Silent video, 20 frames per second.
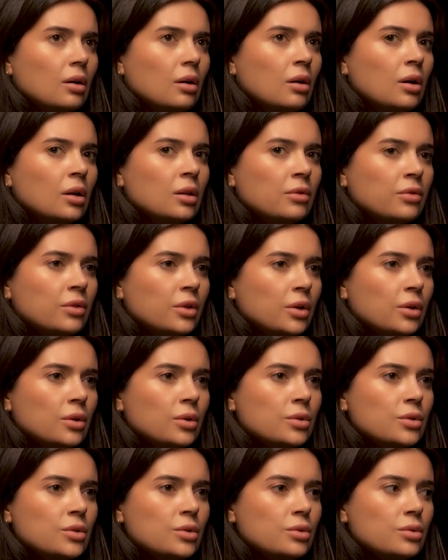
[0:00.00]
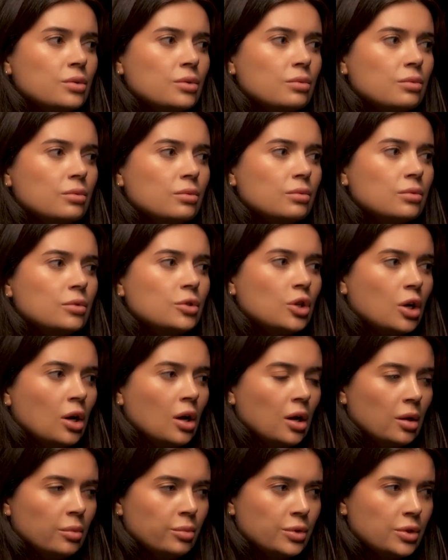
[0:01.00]
All of those
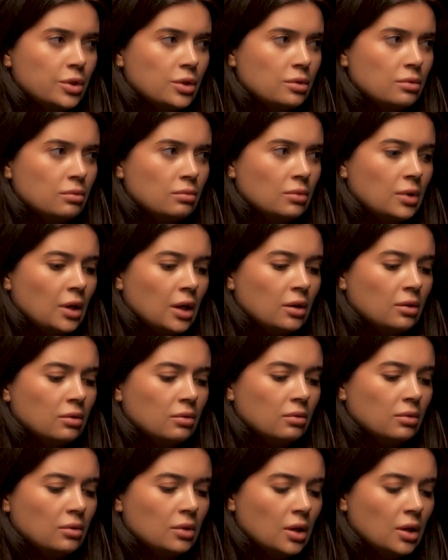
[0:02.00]
jobs that,